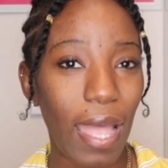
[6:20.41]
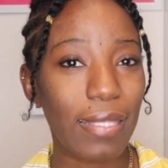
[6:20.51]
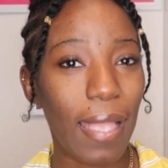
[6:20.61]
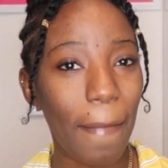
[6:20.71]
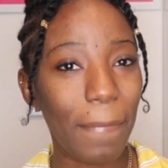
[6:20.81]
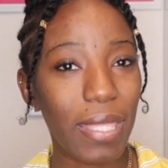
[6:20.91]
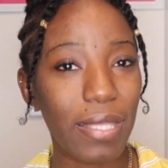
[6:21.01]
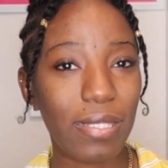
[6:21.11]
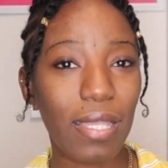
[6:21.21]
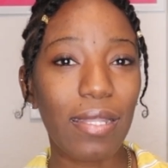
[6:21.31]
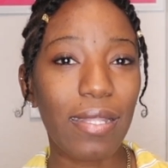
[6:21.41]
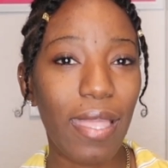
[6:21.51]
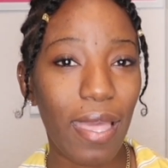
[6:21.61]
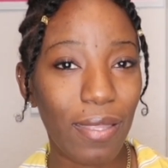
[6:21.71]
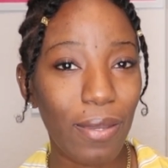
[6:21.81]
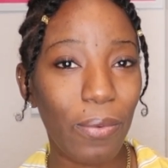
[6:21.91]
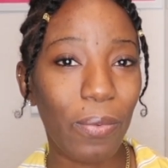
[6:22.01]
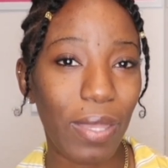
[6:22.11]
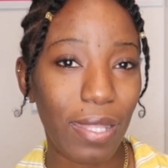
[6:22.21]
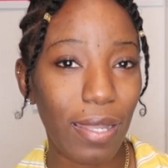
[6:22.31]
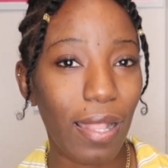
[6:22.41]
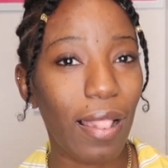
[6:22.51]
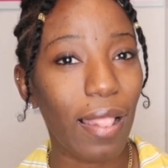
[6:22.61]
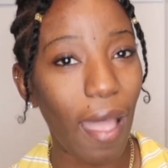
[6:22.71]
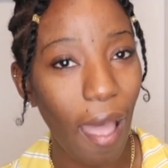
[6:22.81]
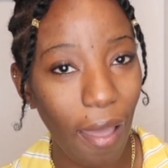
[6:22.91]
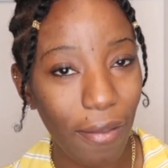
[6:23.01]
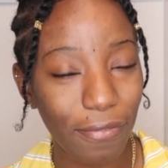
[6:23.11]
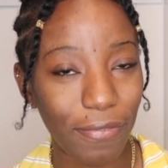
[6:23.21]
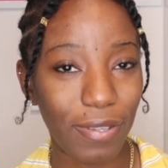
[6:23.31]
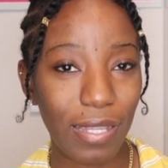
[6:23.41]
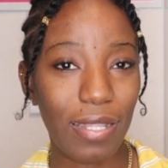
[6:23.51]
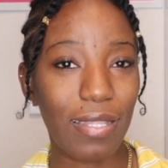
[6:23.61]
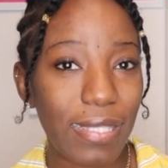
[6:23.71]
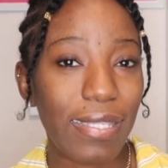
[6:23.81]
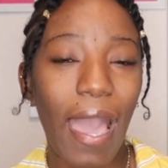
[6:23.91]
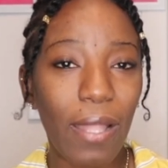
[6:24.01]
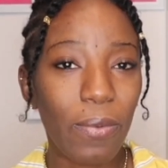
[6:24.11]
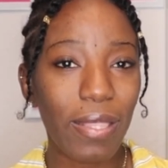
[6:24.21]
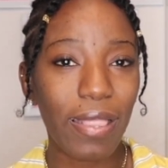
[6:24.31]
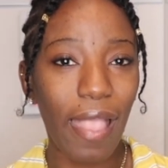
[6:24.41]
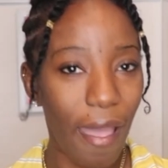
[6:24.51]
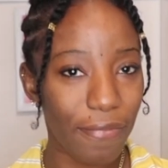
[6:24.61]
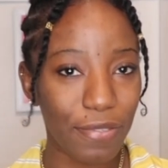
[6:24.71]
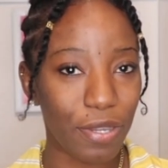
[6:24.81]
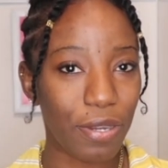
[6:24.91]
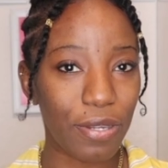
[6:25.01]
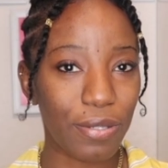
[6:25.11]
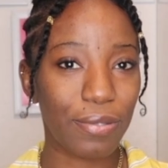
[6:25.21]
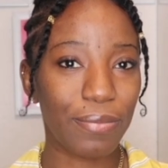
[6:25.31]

and that means dead with laugh, dying with laughter.